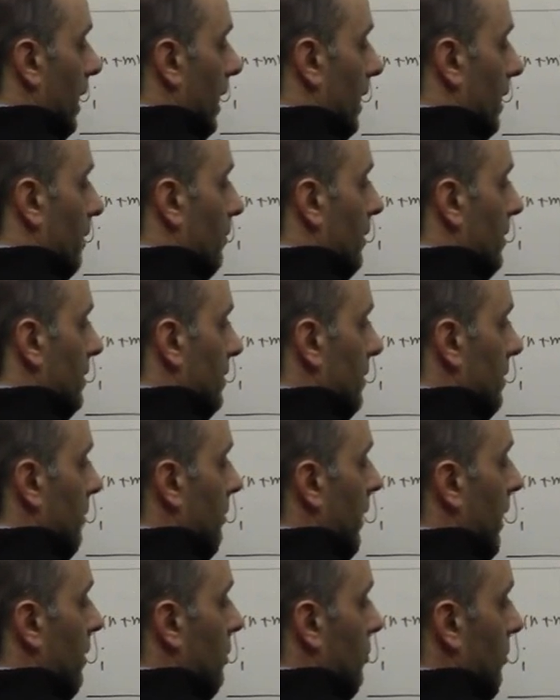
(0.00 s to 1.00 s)
elements of the
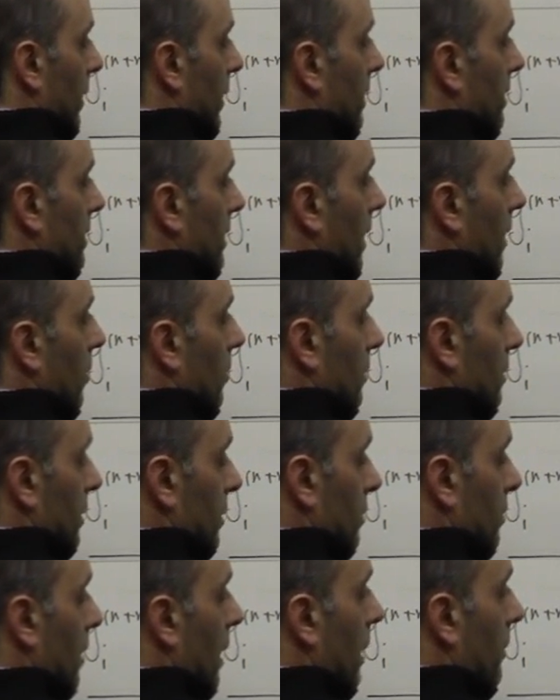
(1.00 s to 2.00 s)
matrix that are
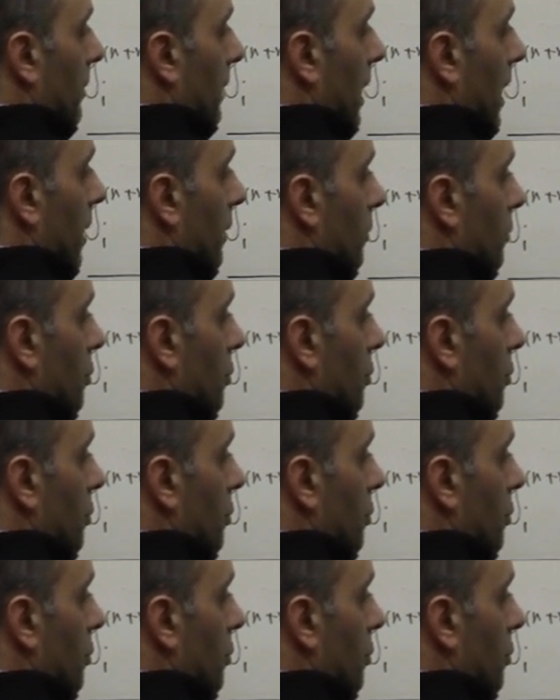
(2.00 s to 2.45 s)
describing how you